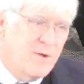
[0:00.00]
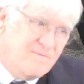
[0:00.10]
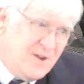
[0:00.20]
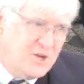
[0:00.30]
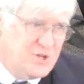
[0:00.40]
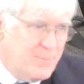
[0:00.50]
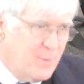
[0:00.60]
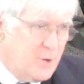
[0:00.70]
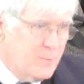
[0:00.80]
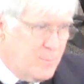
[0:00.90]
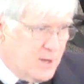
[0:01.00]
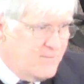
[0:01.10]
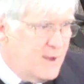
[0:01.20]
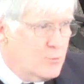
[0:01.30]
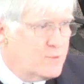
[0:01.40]
We finished up the book of
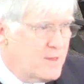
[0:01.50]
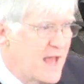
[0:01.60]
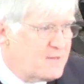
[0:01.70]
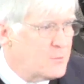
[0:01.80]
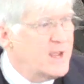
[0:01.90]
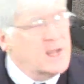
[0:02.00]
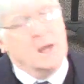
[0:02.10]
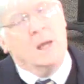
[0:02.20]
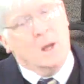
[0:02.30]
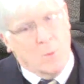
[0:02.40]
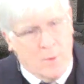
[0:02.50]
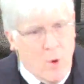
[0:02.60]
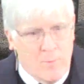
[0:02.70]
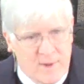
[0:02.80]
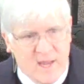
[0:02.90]
Hebrews last week. We
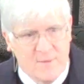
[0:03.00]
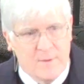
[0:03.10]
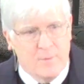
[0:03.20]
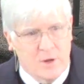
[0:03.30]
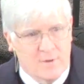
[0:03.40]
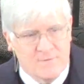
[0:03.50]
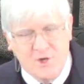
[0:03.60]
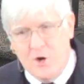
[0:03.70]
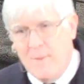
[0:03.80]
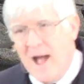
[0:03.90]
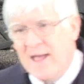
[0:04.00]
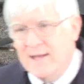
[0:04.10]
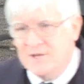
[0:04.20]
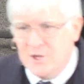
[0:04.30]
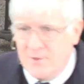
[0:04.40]
won't begin the book of Jeremiah
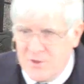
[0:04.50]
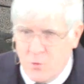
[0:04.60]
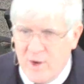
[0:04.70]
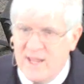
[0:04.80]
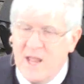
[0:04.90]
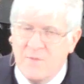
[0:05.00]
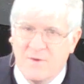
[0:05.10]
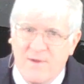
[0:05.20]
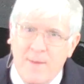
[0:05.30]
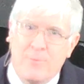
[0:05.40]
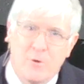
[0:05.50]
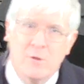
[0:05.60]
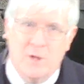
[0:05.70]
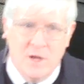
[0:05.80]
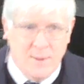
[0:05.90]
until the twenty-eighth of
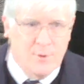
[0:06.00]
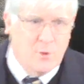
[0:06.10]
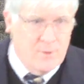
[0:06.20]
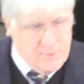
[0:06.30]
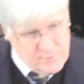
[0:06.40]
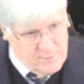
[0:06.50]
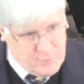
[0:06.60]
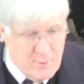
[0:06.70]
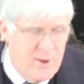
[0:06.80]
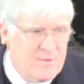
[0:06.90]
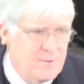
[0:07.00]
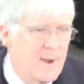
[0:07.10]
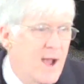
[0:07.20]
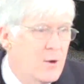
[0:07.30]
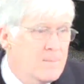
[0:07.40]
April, a couple of uh, three weeks from
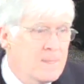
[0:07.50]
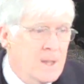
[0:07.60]
now.